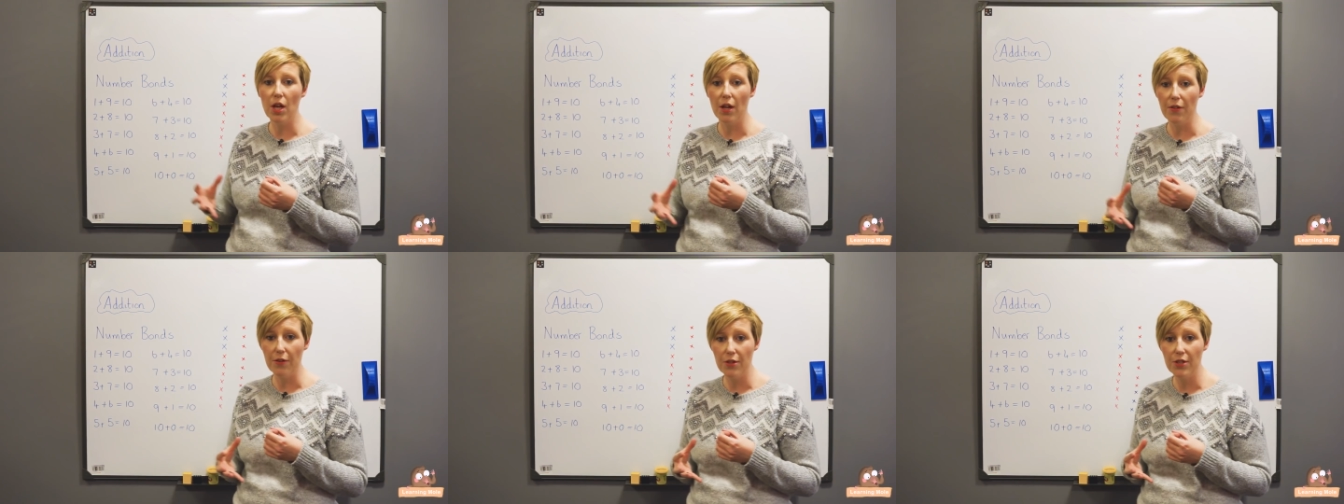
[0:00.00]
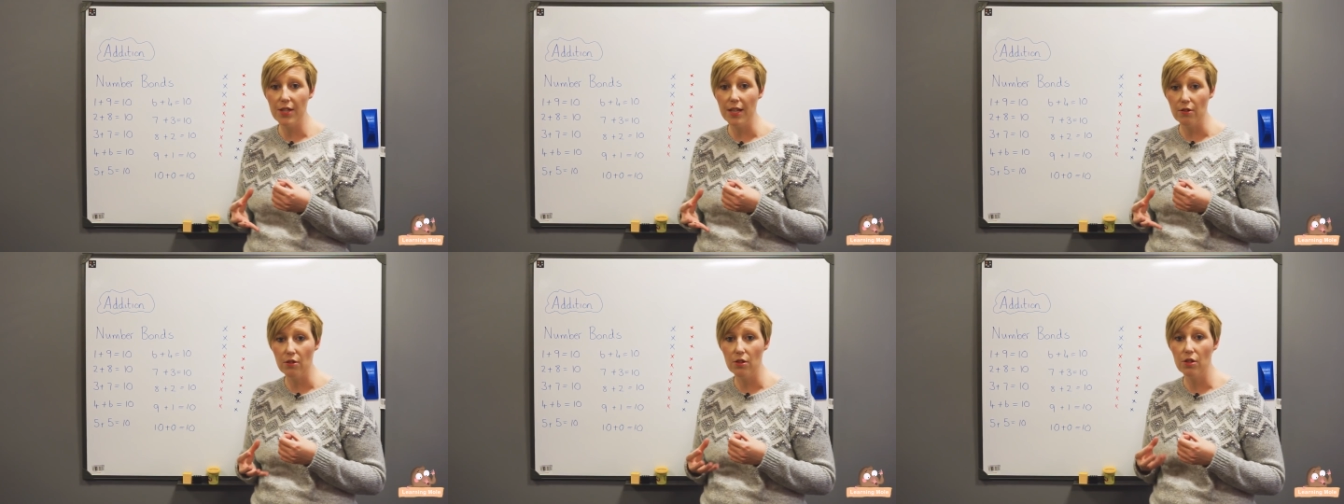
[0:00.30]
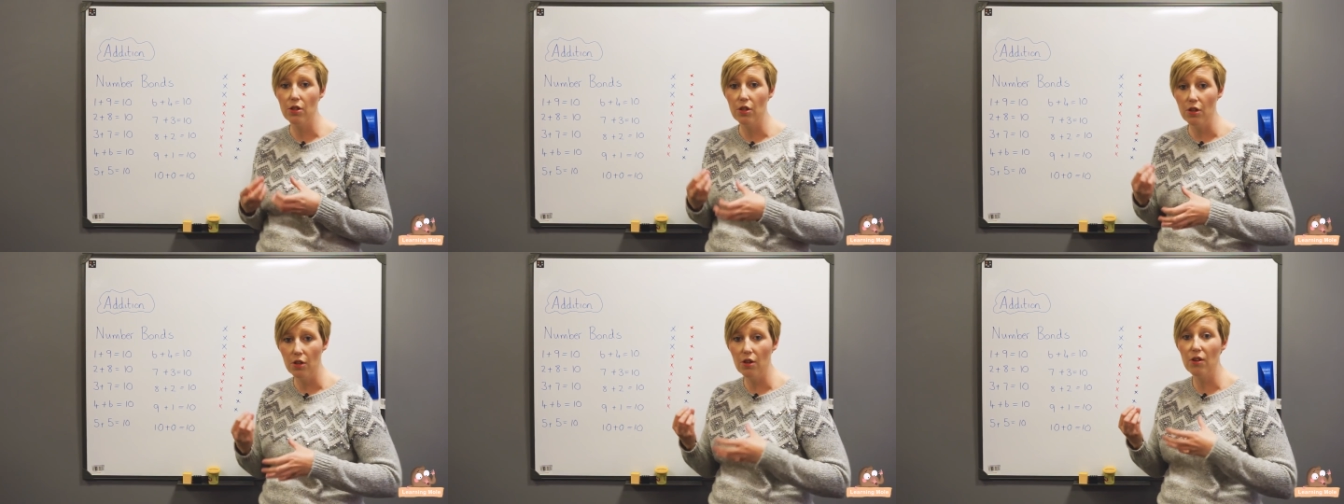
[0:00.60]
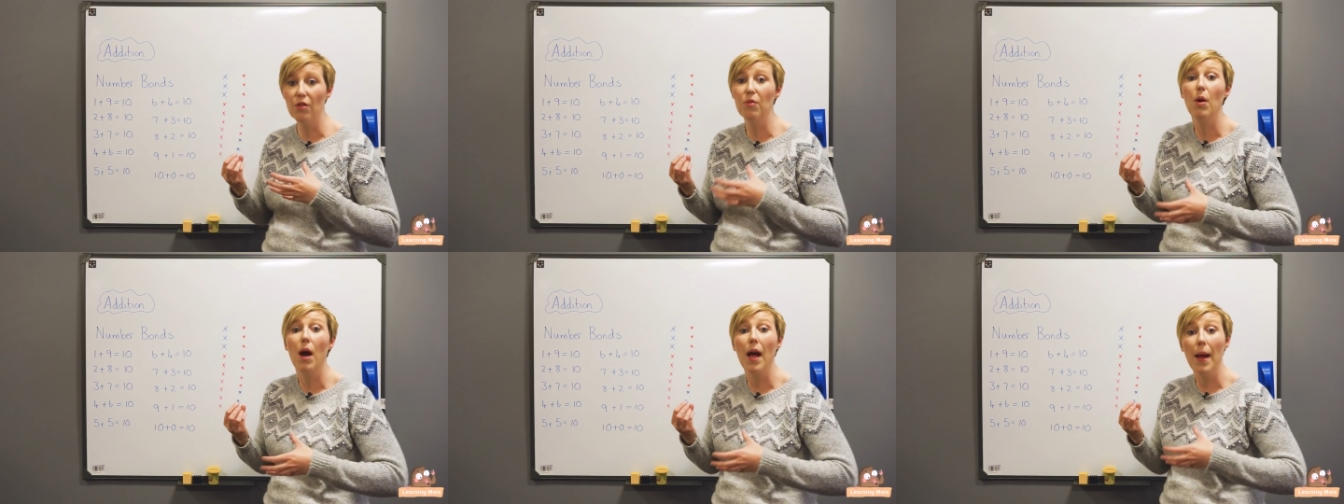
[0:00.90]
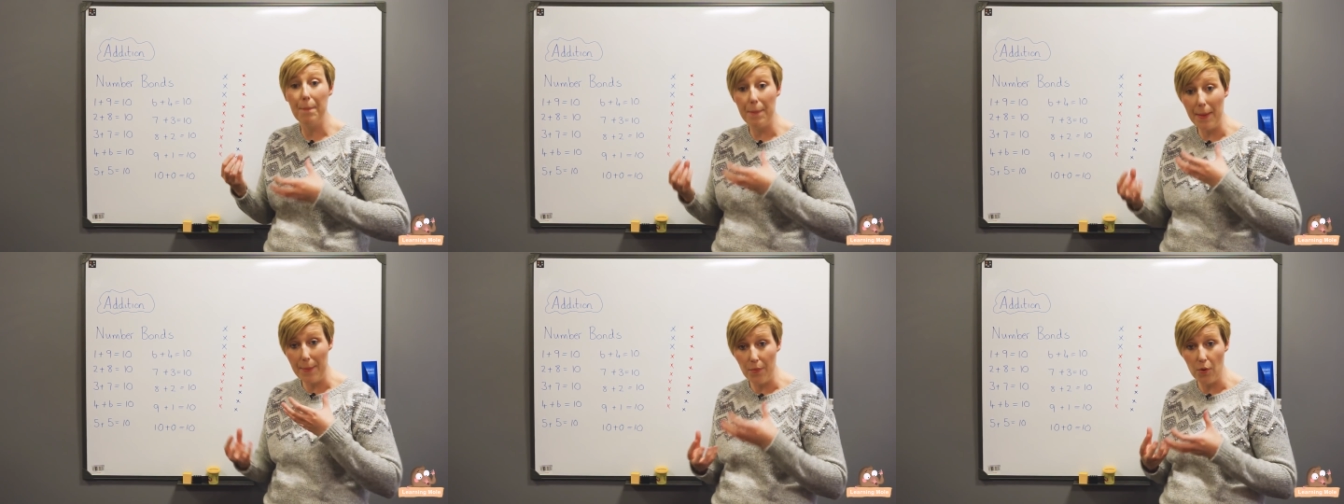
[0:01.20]
to other children who are
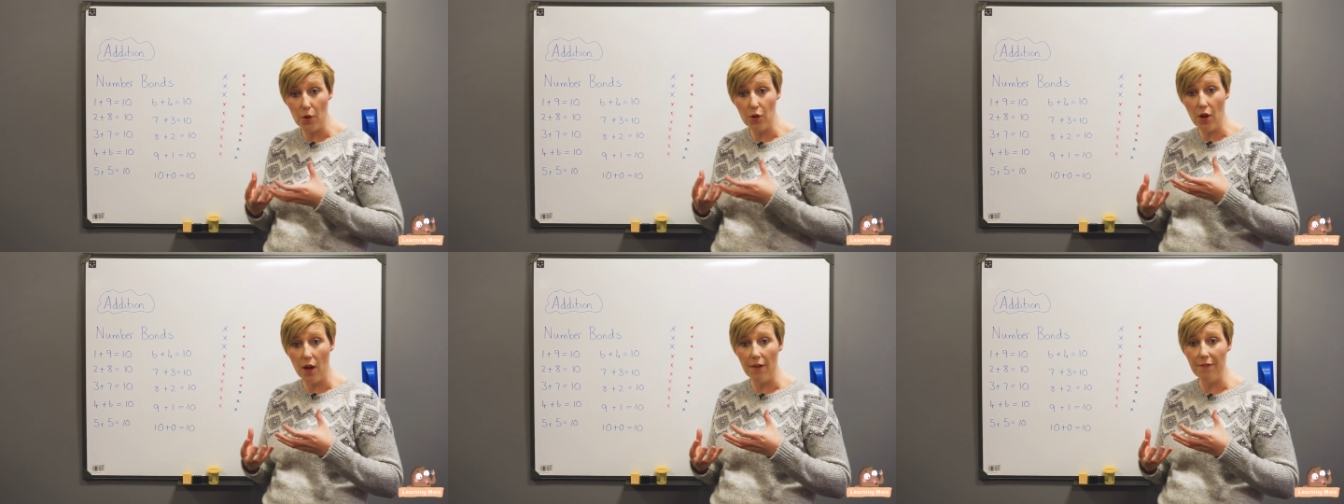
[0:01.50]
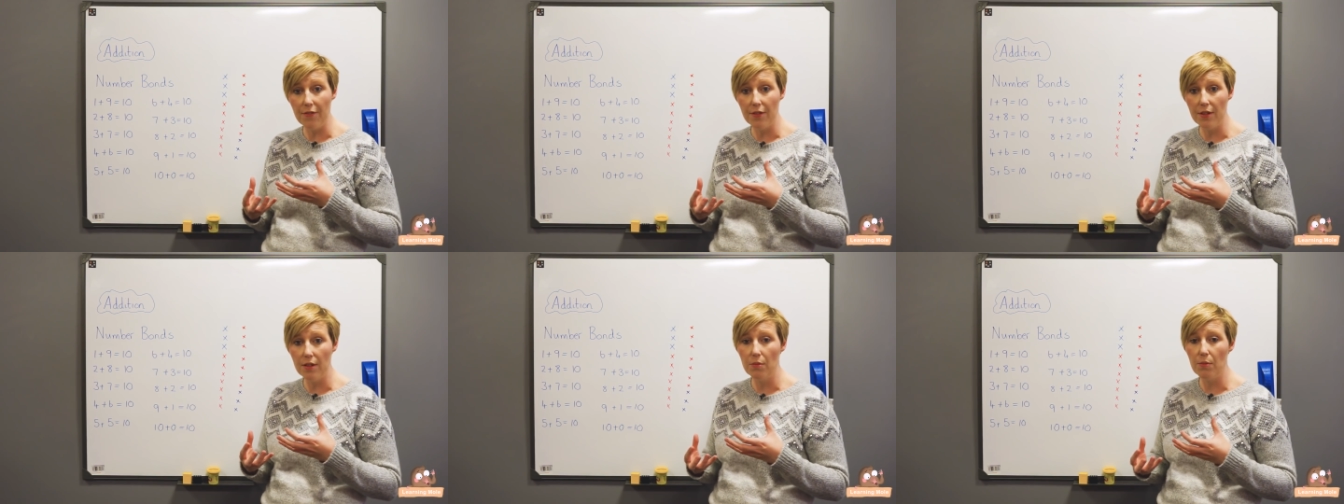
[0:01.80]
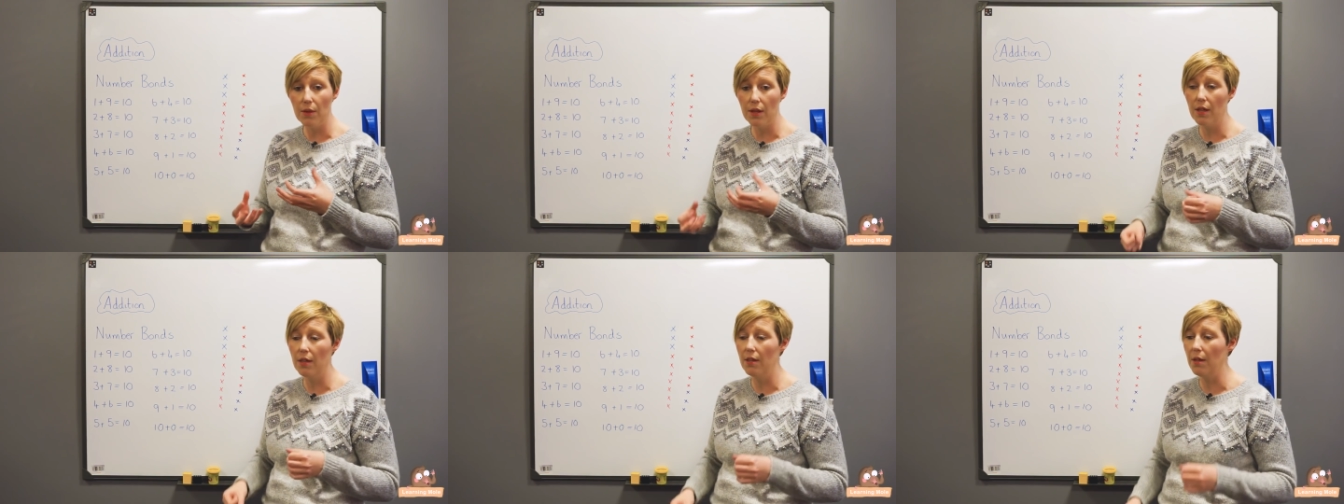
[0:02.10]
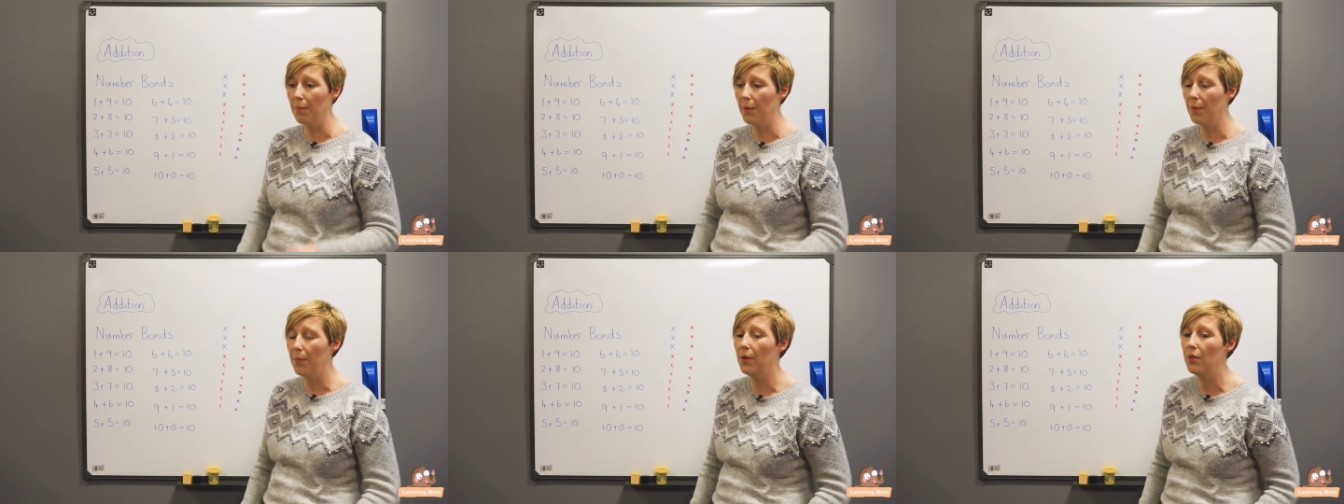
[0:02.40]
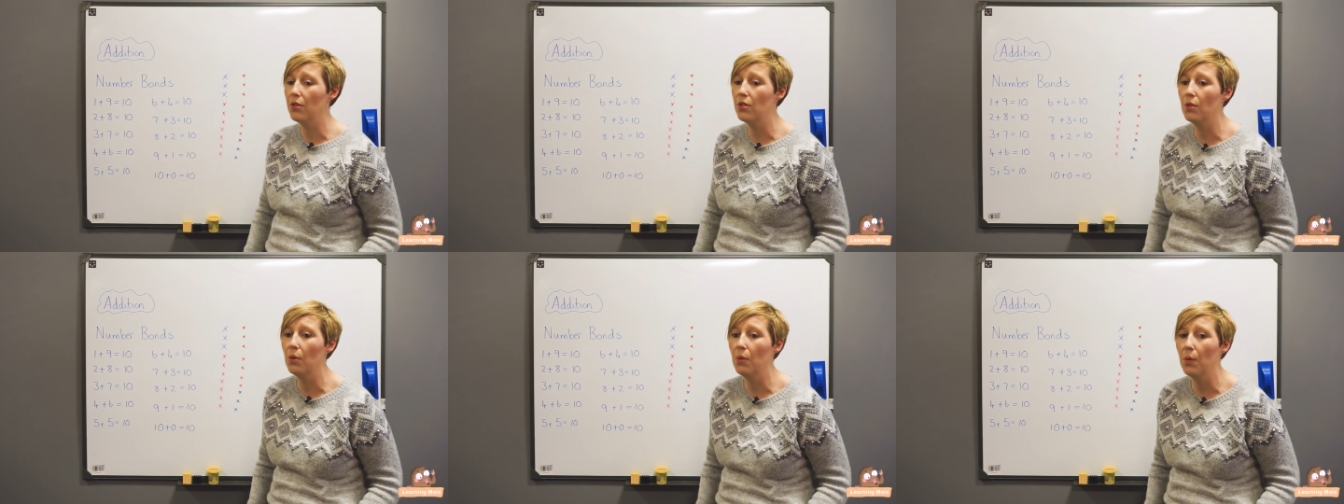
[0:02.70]
a bit more confident with their number
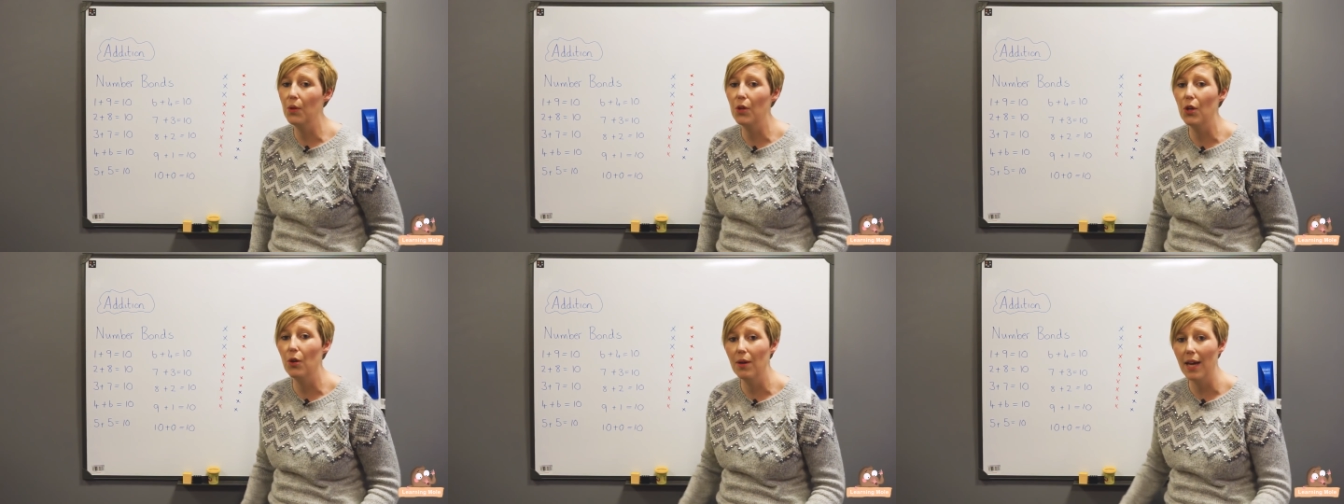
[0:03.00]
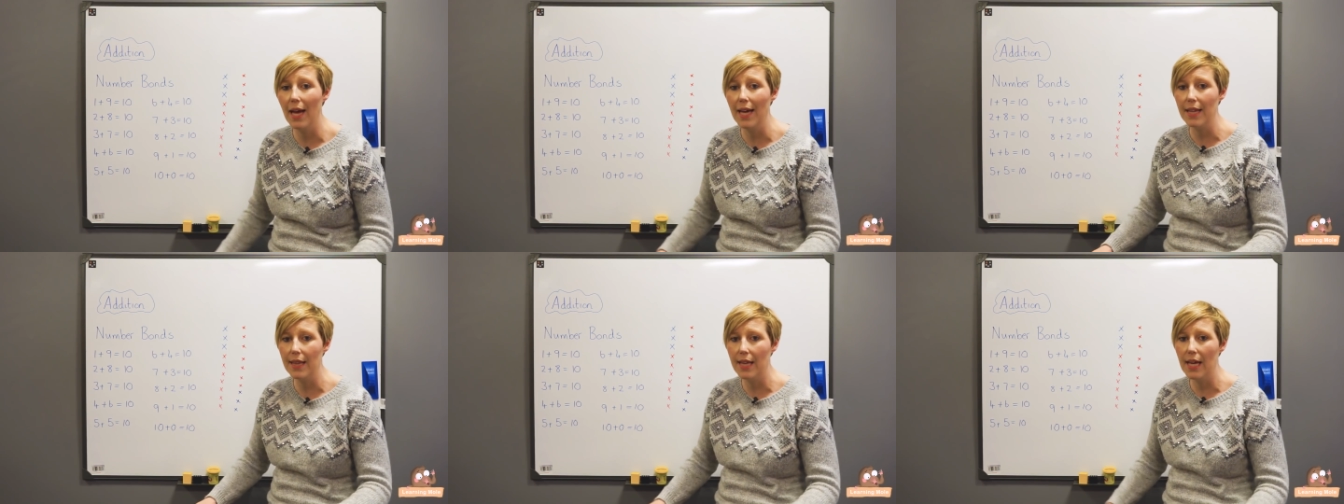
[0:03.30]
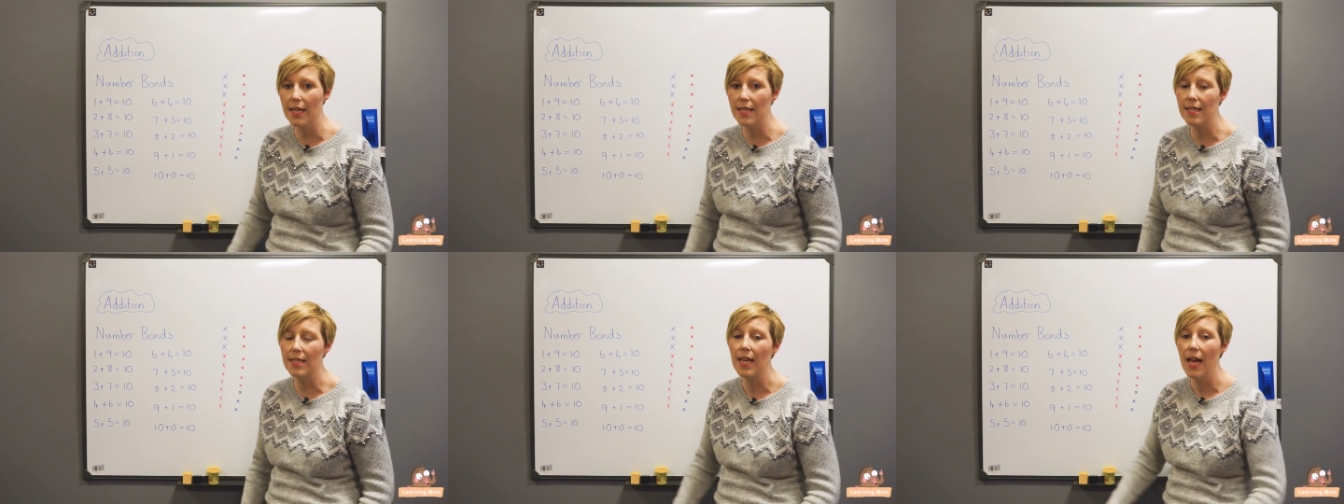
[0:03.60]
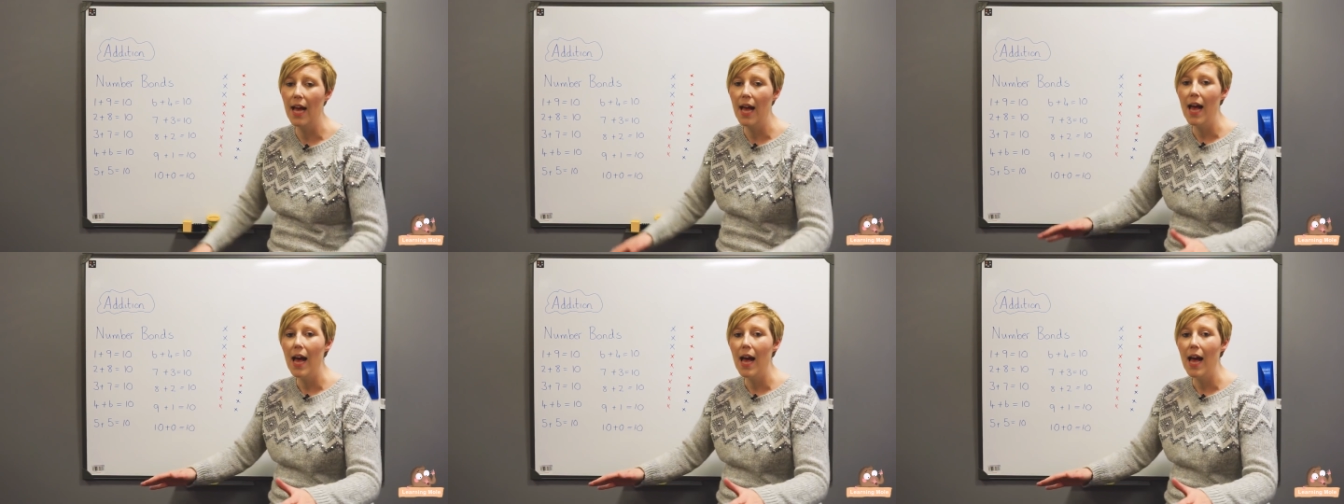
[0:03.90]
bonds. So it will go like this.